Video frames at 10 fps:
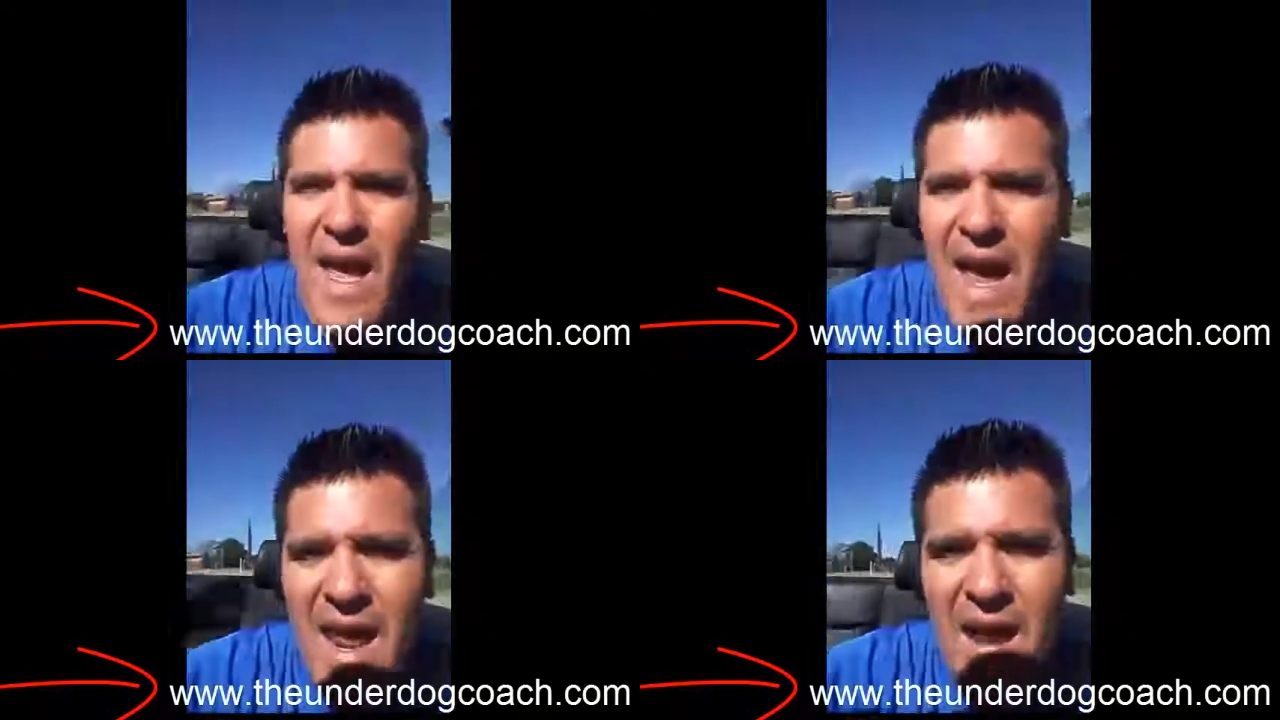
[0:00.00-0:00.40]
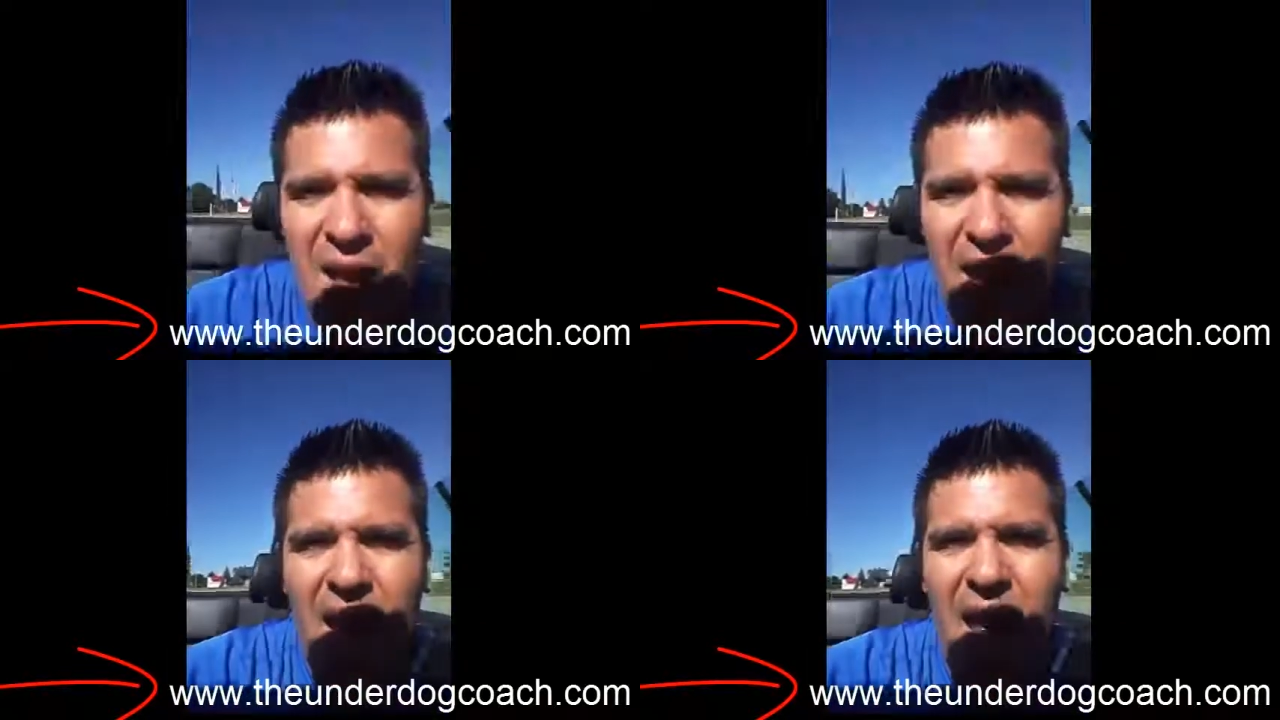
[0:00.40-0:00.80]
and I
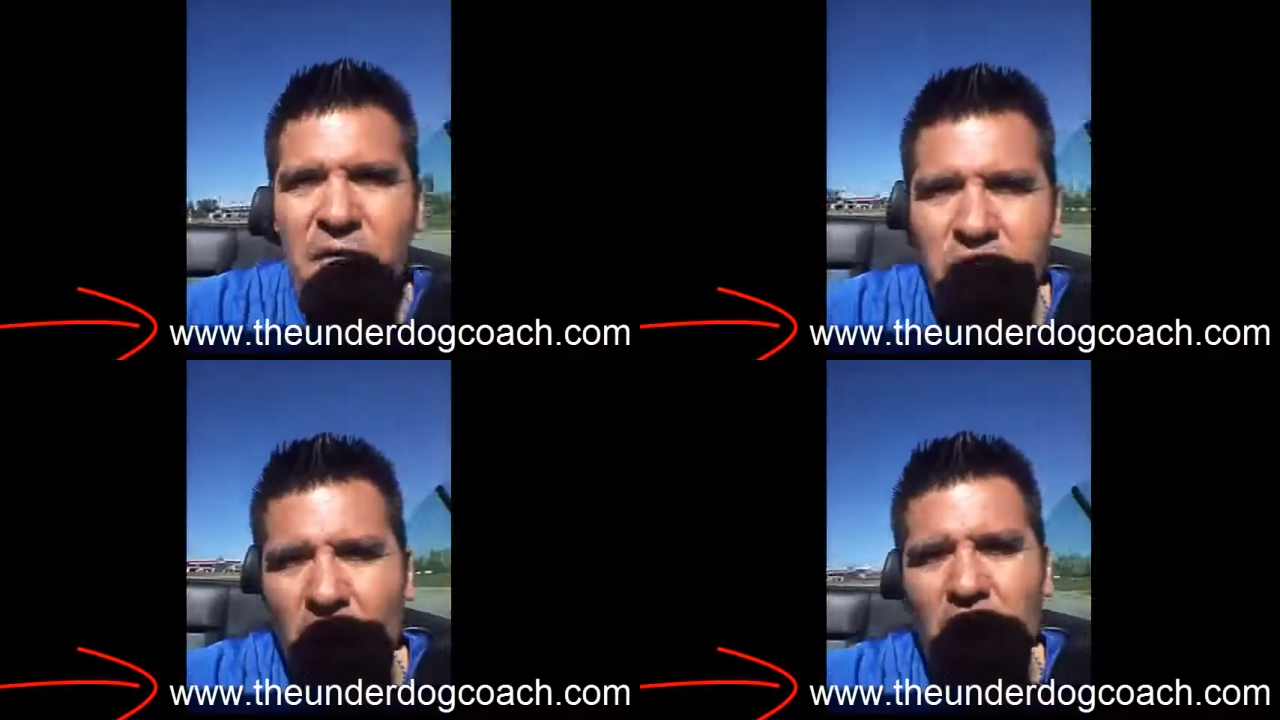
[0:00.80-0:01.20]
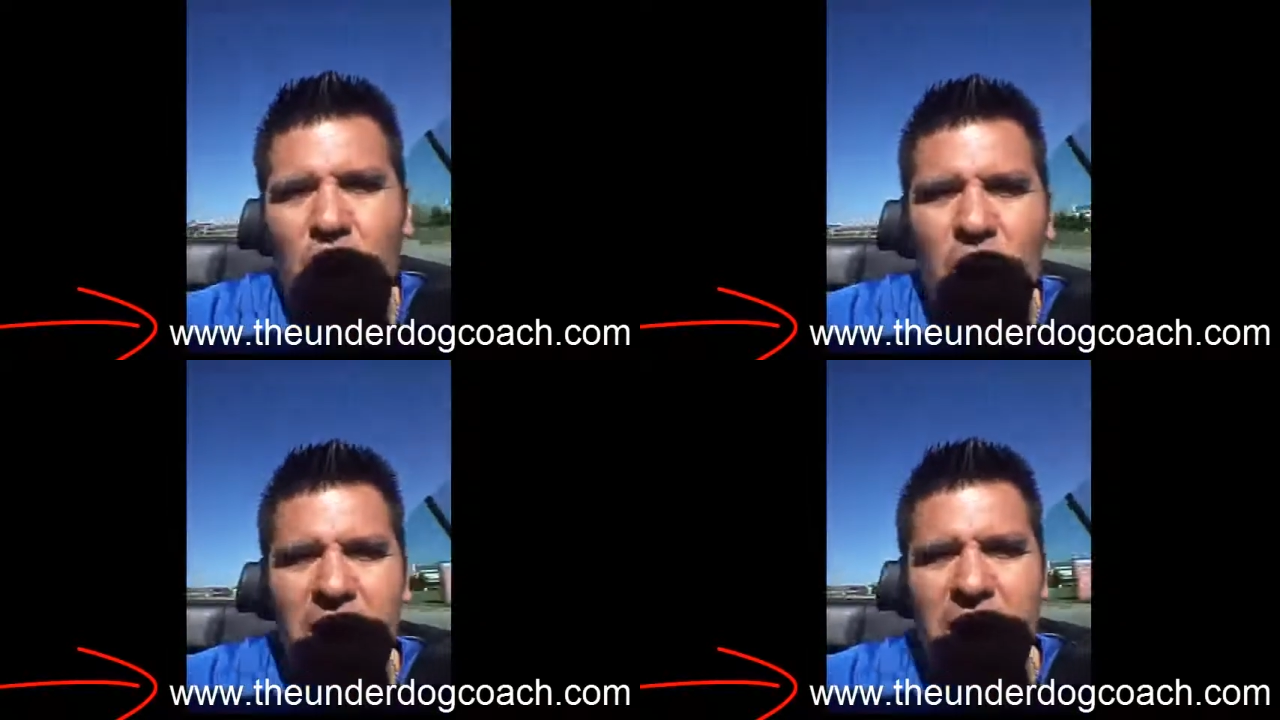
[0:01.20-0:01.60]
and I
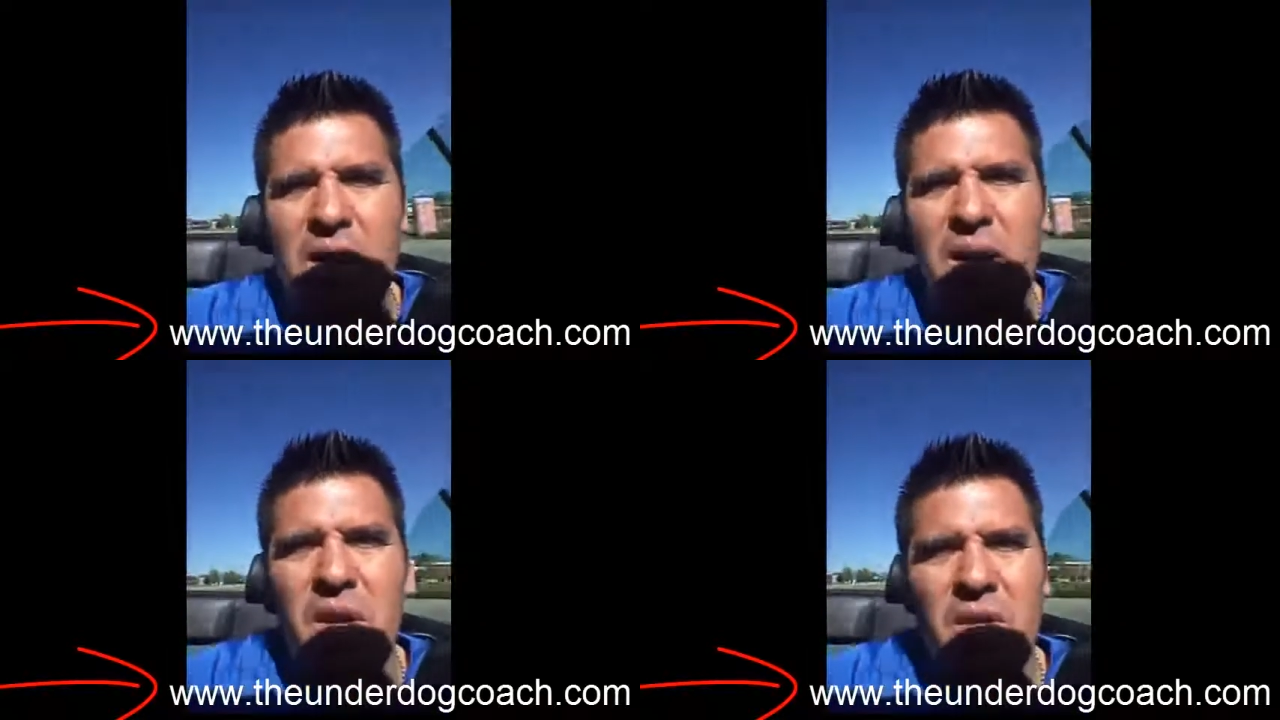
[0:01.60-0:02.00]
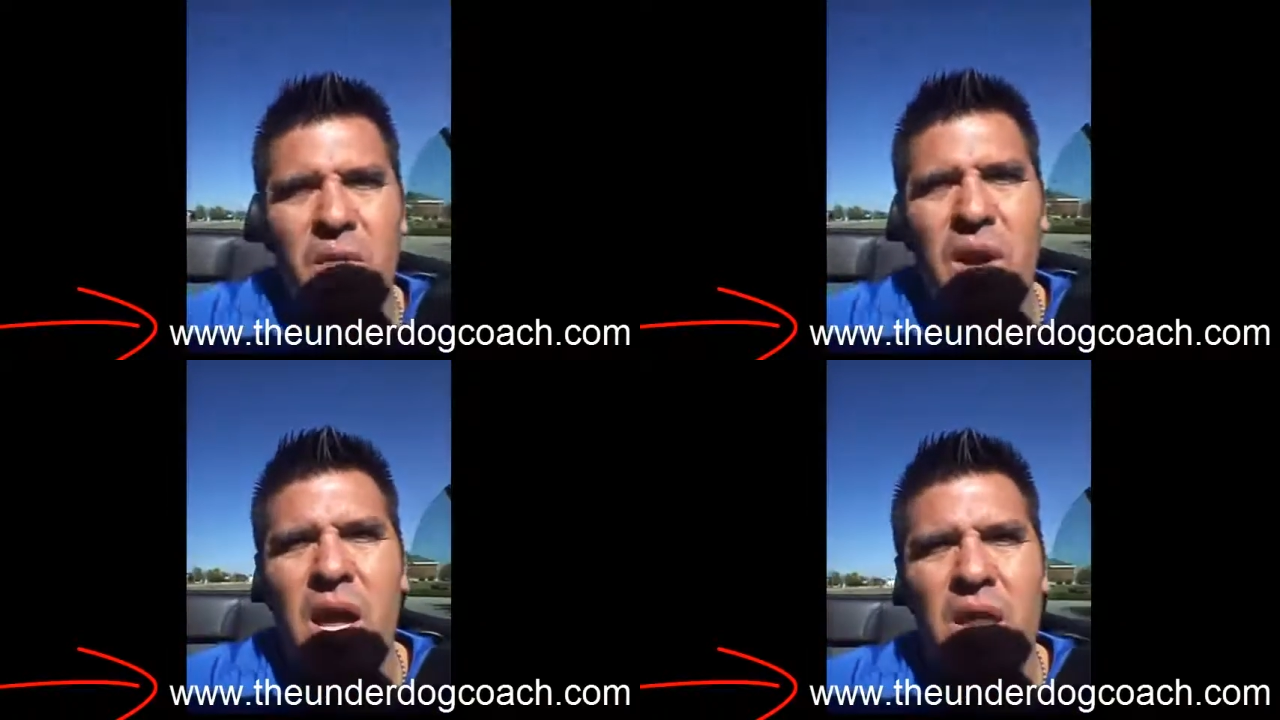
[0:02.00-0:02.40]
follow Ray Higdon
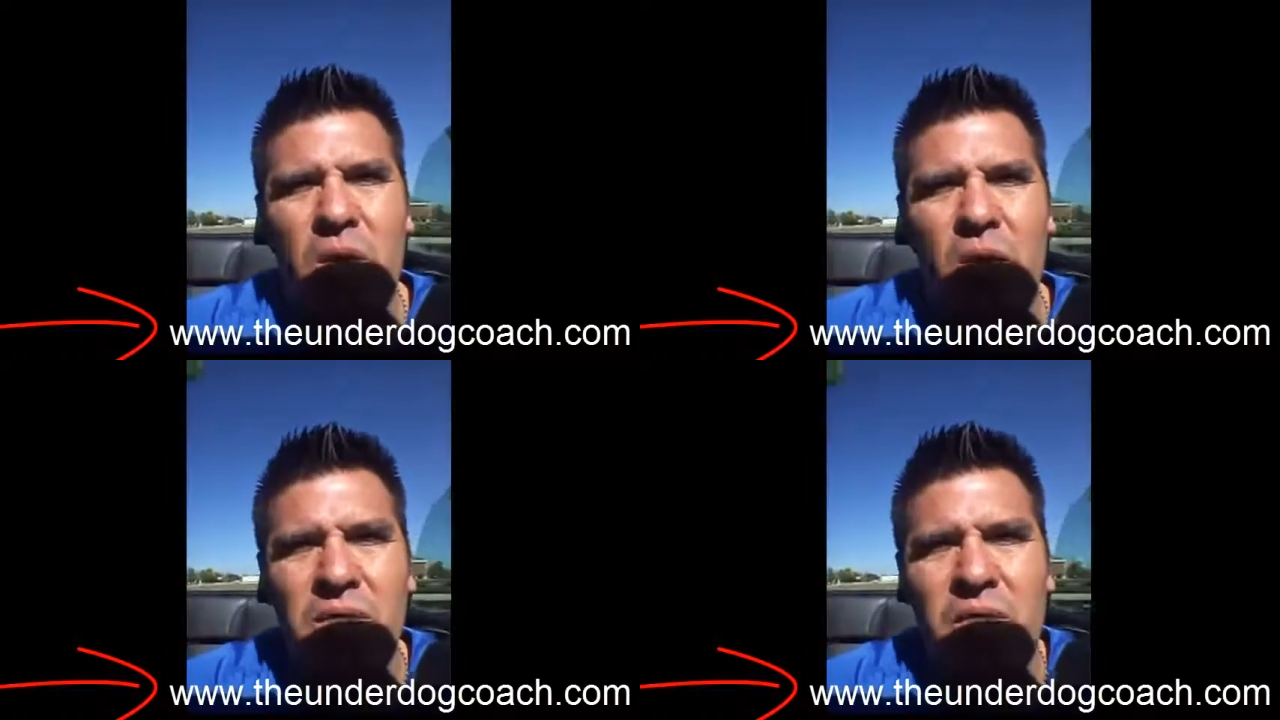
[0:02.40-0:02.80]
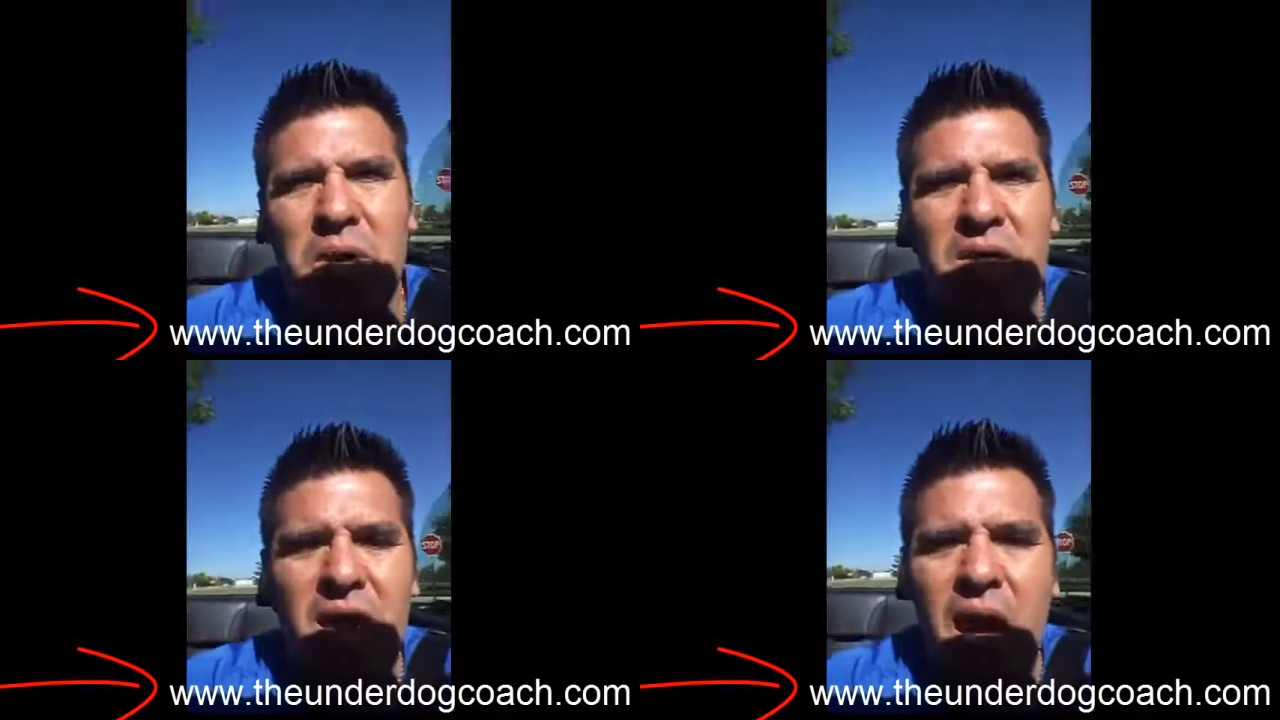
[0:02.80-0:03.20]
because Ray Higdon was
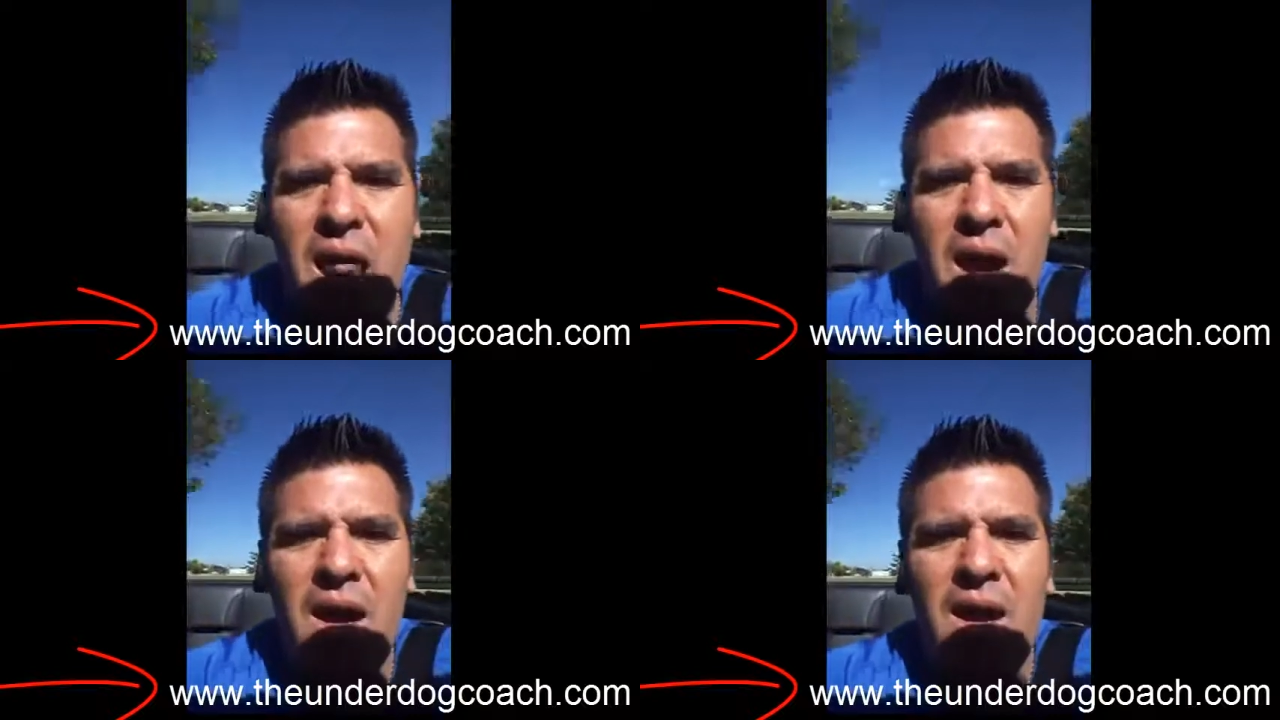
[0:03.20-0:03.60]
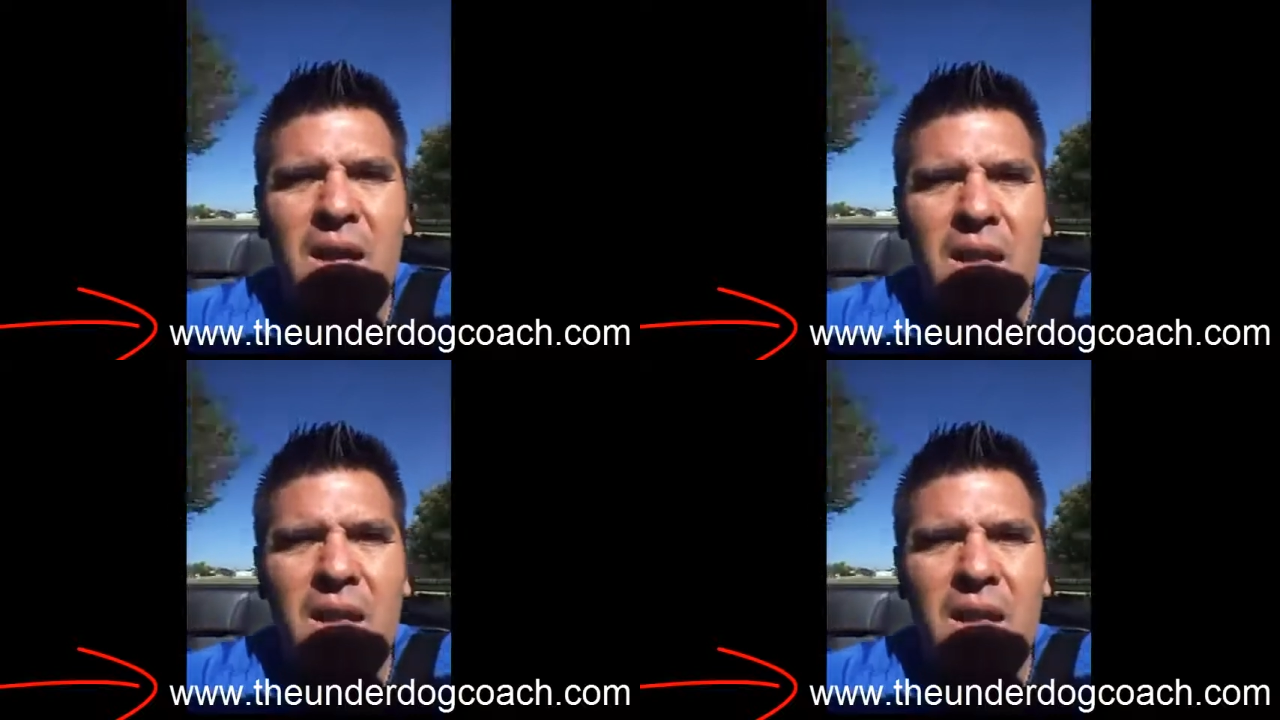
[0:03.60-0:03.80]
from Indiana.